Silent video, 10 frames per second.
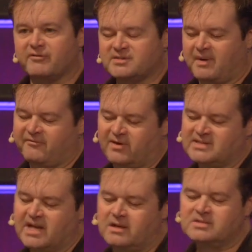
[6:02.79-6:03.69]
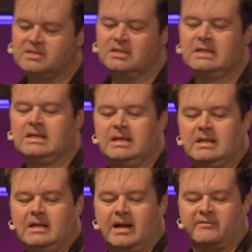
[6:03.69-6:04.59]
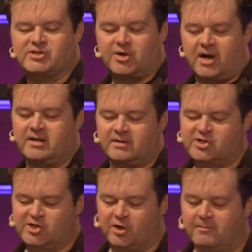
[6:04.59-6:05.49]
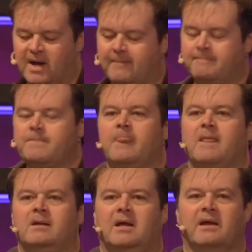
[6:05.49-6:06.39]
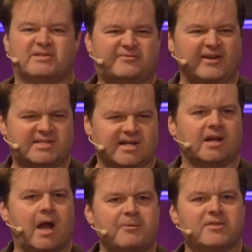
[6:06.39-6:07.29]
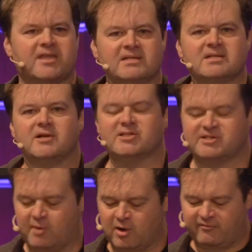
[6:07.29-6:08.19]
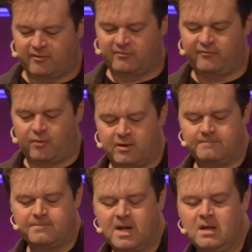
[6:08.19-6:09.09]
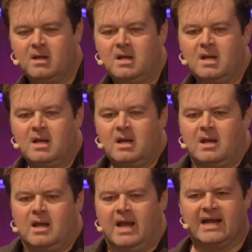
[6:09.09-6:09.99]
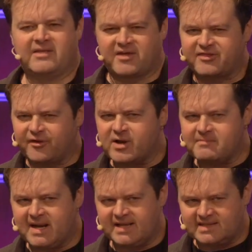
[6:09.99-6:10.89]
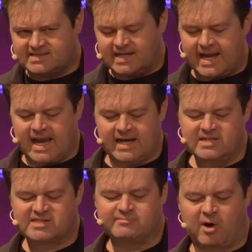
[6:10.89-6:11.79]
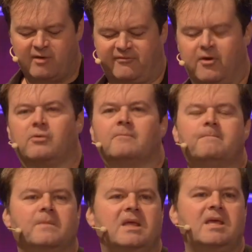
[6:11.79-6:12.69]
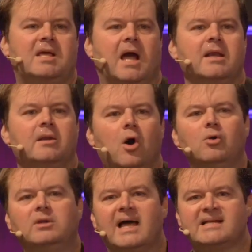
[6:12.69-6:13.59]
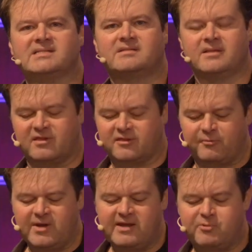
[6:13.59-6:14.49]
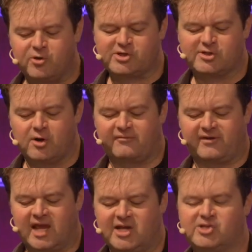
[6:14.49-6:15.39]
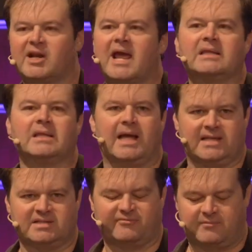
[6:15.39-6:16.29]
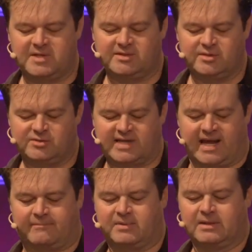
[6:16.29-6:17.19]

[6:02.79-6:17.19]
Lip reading: to my friend's house, and I was trying to cheer him up, and I was fixing a couple things on his smartphone for him. And in the 30 minutes that I had his smartphone, he got no less than 3 push notification headlines from his news app.